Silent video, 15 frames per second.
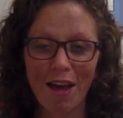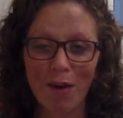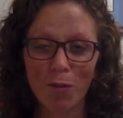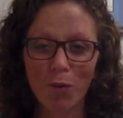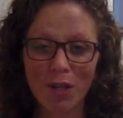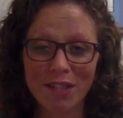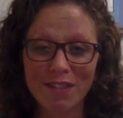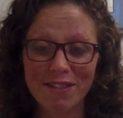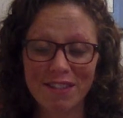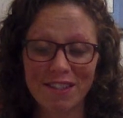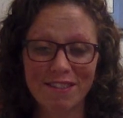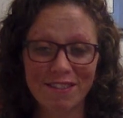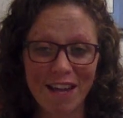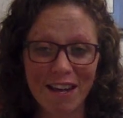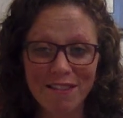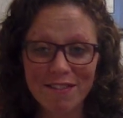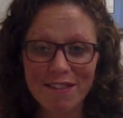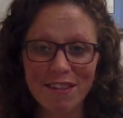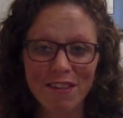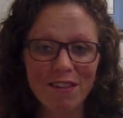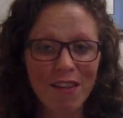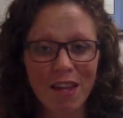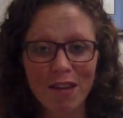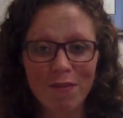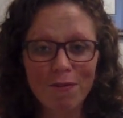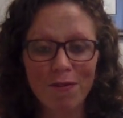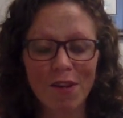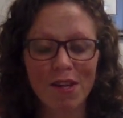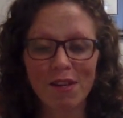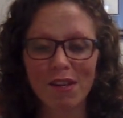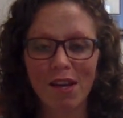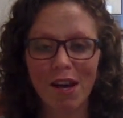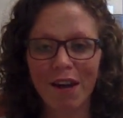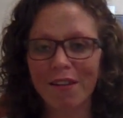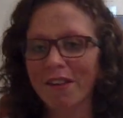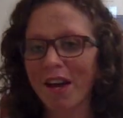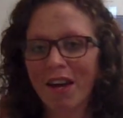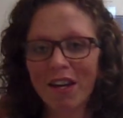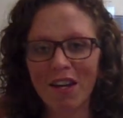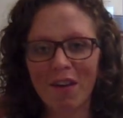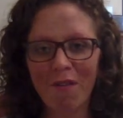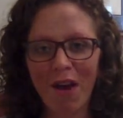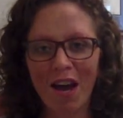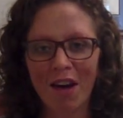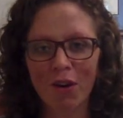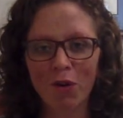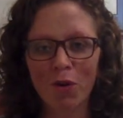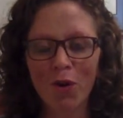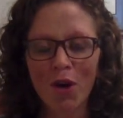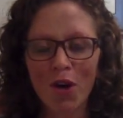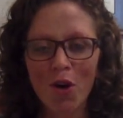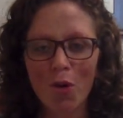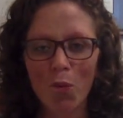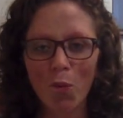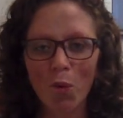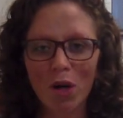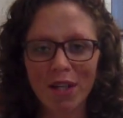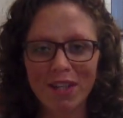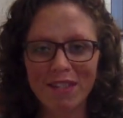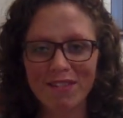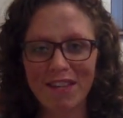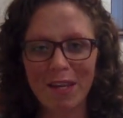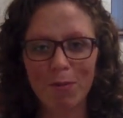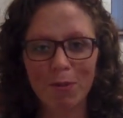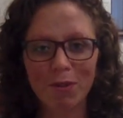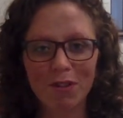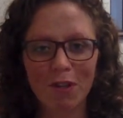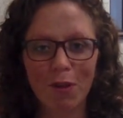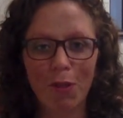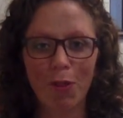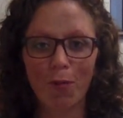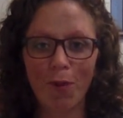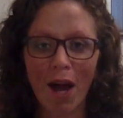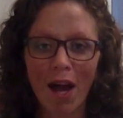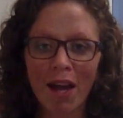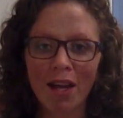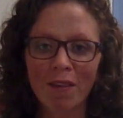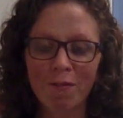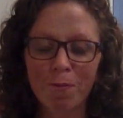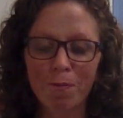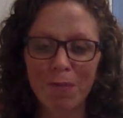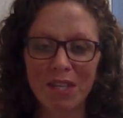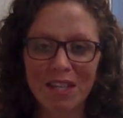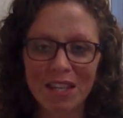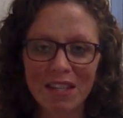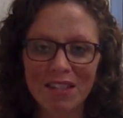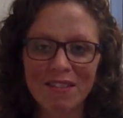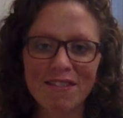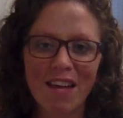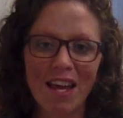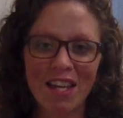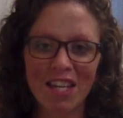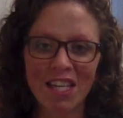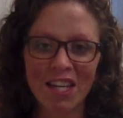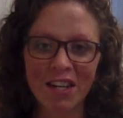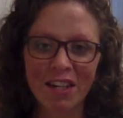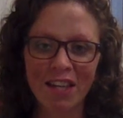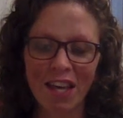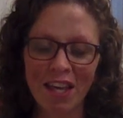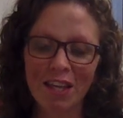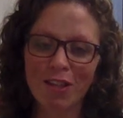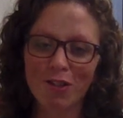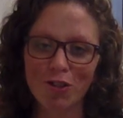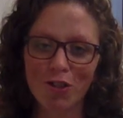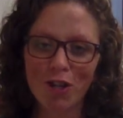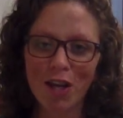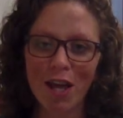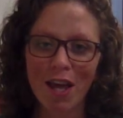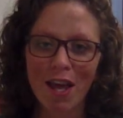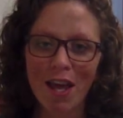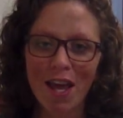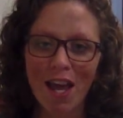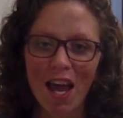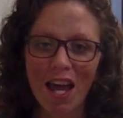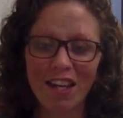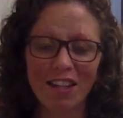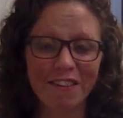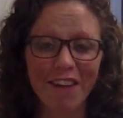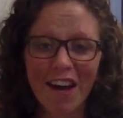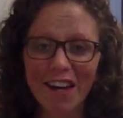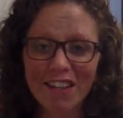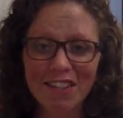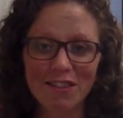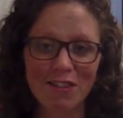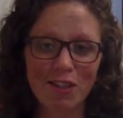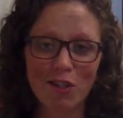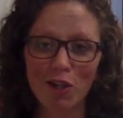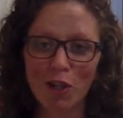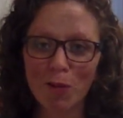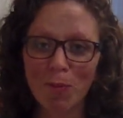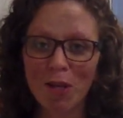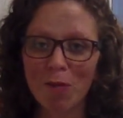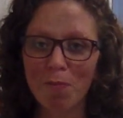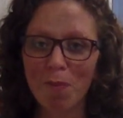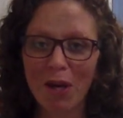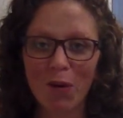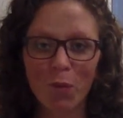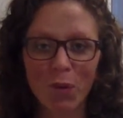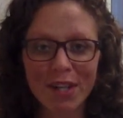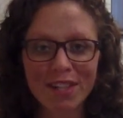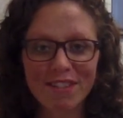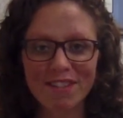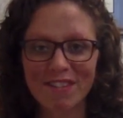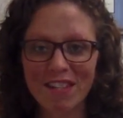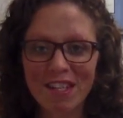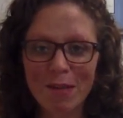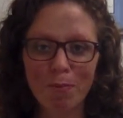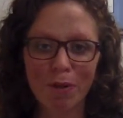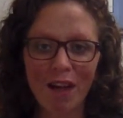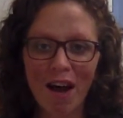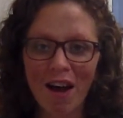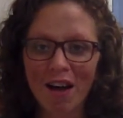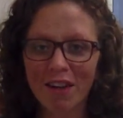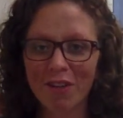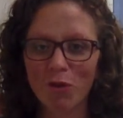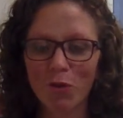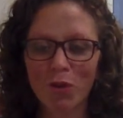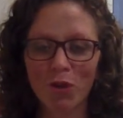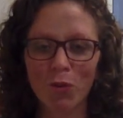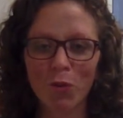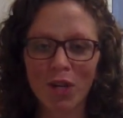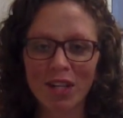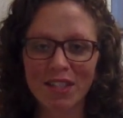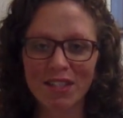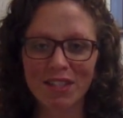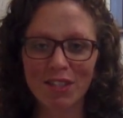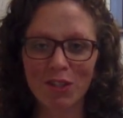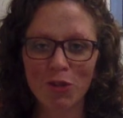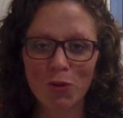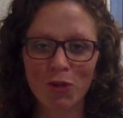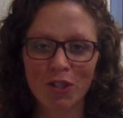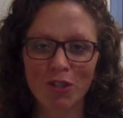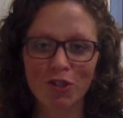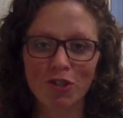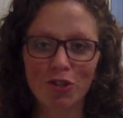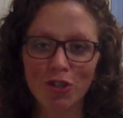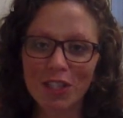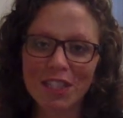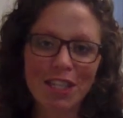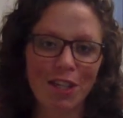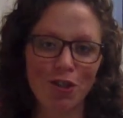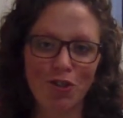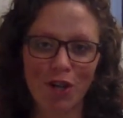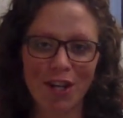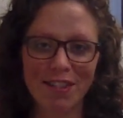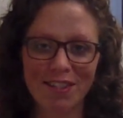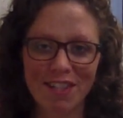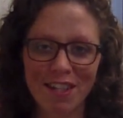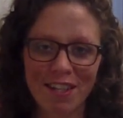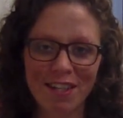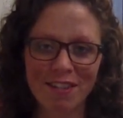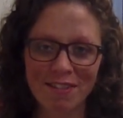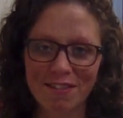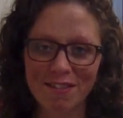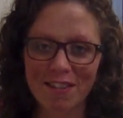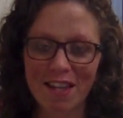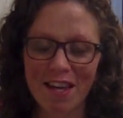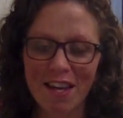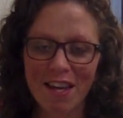one's success in life, a lot of how one is able to thrive begins at a young age. And a lot is determined by what city block or what your street address is.